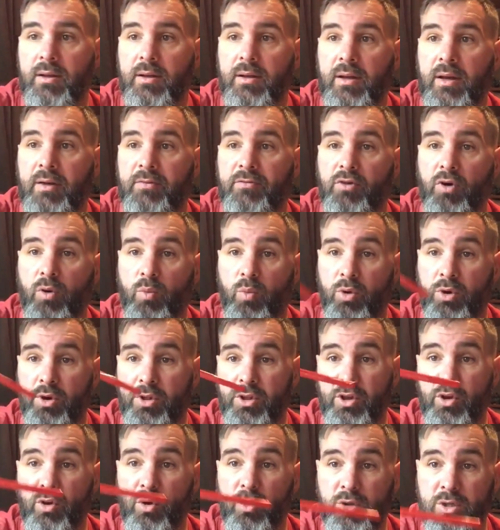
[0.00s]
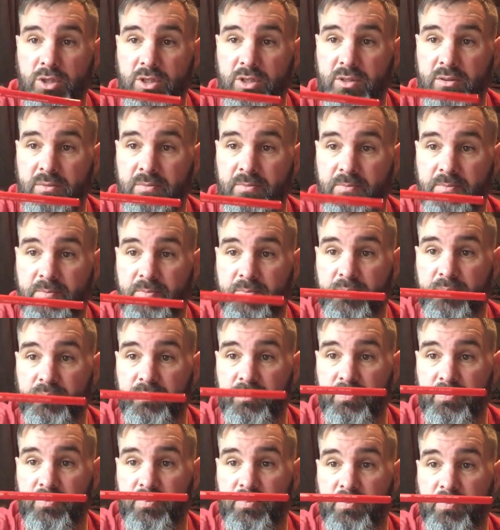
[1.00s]
I've got one of the old,
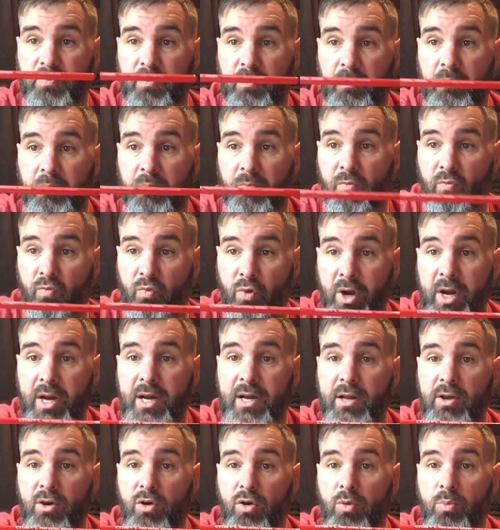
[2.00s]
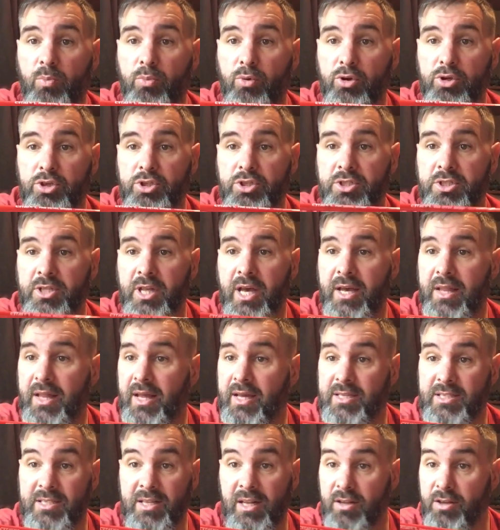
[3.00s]
really old brushes there that
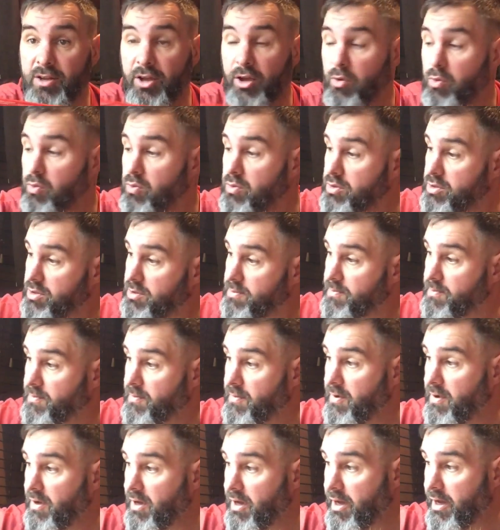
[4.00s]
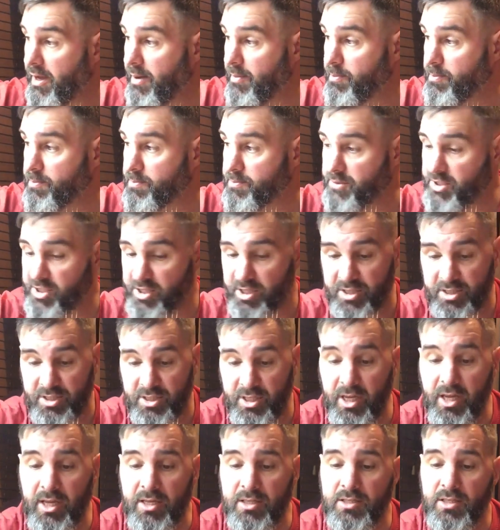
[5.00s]
I still use. To this
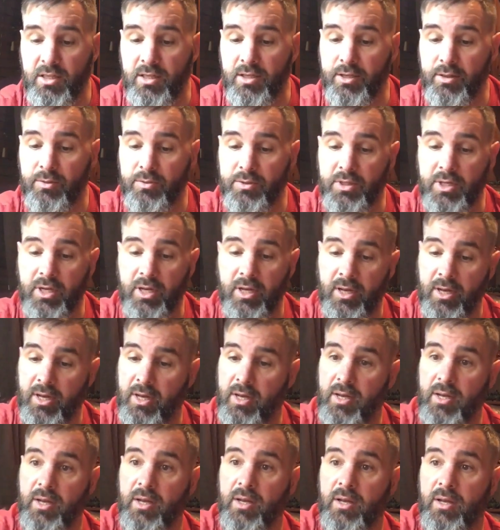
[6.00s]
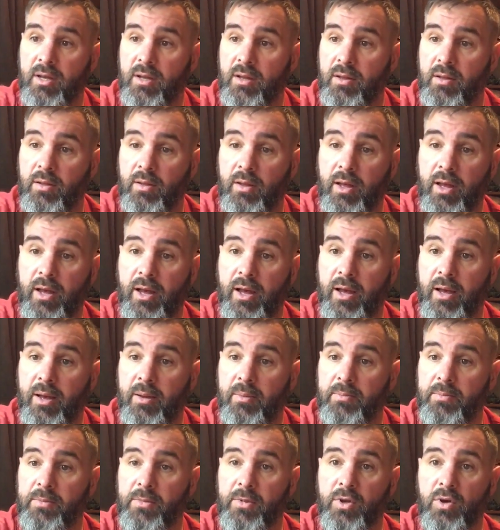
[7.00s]
day, I still use it.
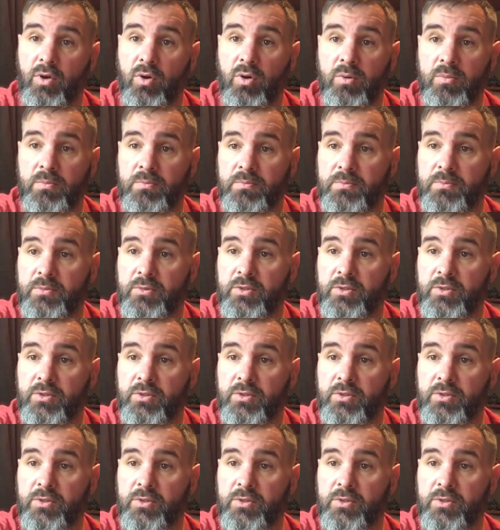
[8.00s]
You know,